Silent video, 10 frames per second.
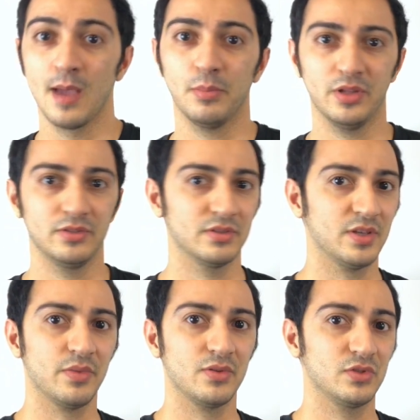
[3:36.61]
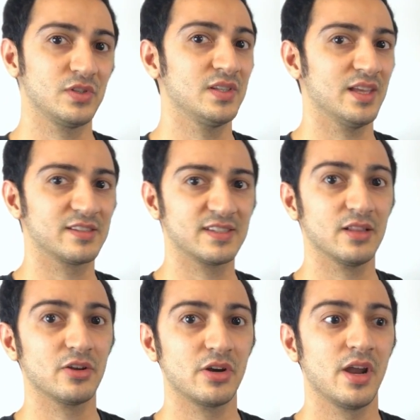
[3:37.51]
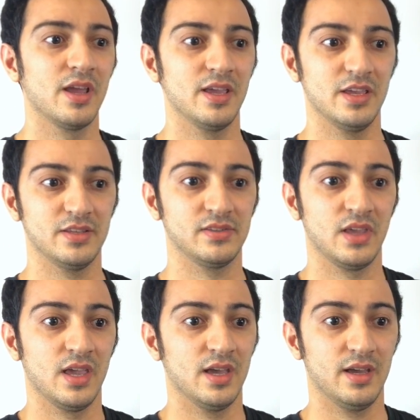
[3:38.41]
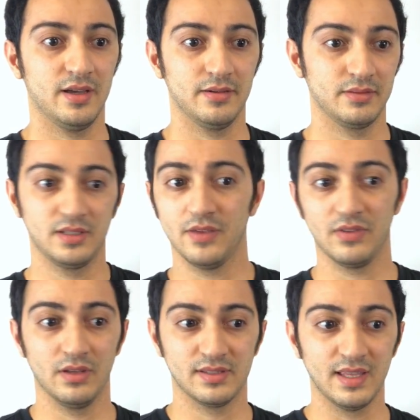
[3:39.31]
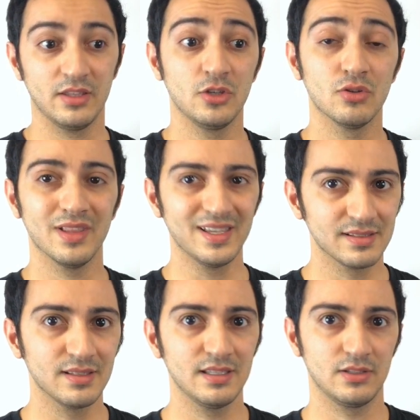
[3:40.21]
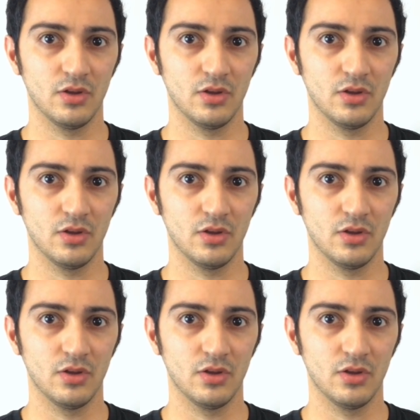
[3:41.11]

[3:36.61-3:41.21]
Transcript: But sometimes you see that a seller is sending you less leads.